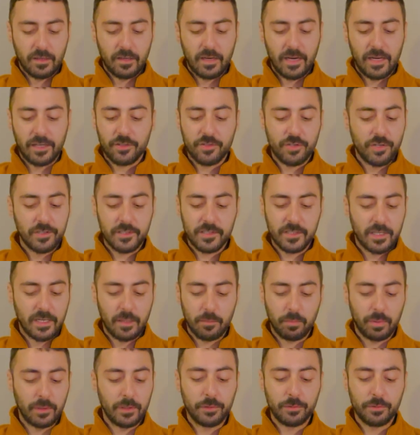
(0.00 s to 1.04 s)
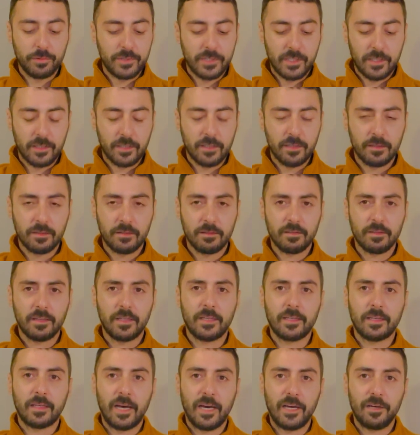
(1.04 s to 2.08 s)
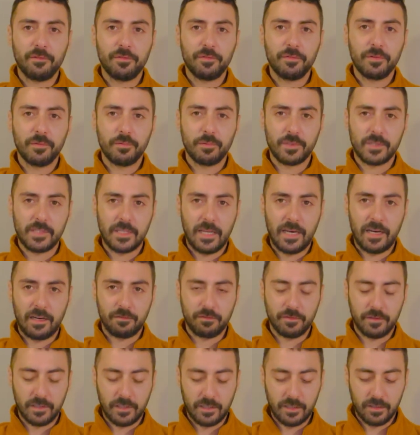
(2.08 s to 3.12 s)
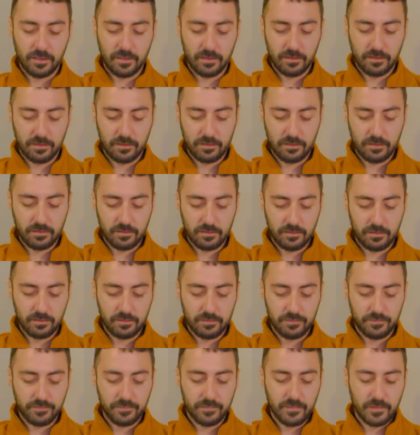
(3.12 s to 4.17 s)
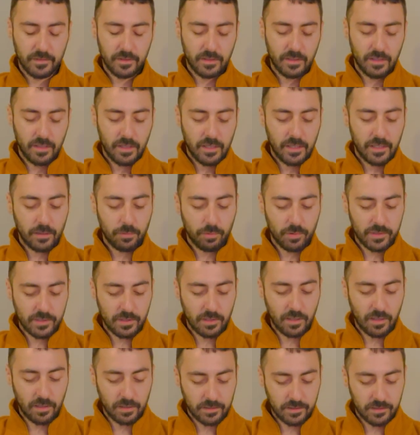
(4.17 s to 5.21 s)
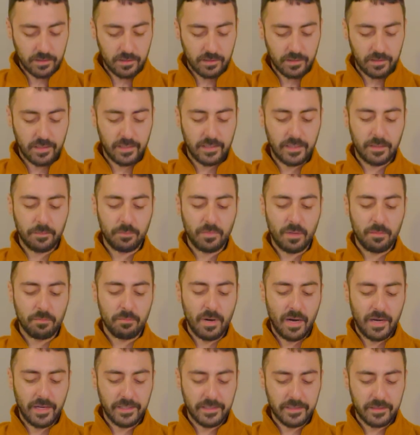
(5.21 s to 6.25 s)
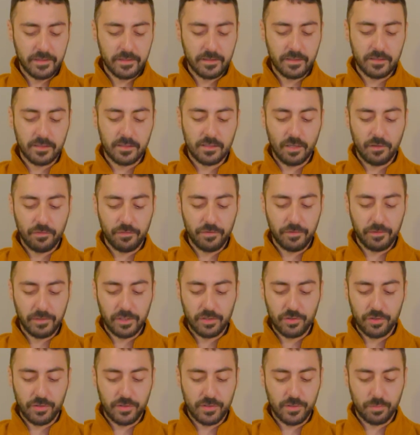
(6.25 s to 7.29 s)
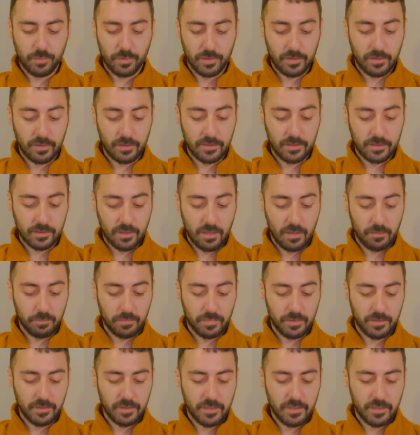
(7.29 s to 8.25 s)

I just kept losing and life was laughing. It was a lot, and in my mind the suffering just would not stop.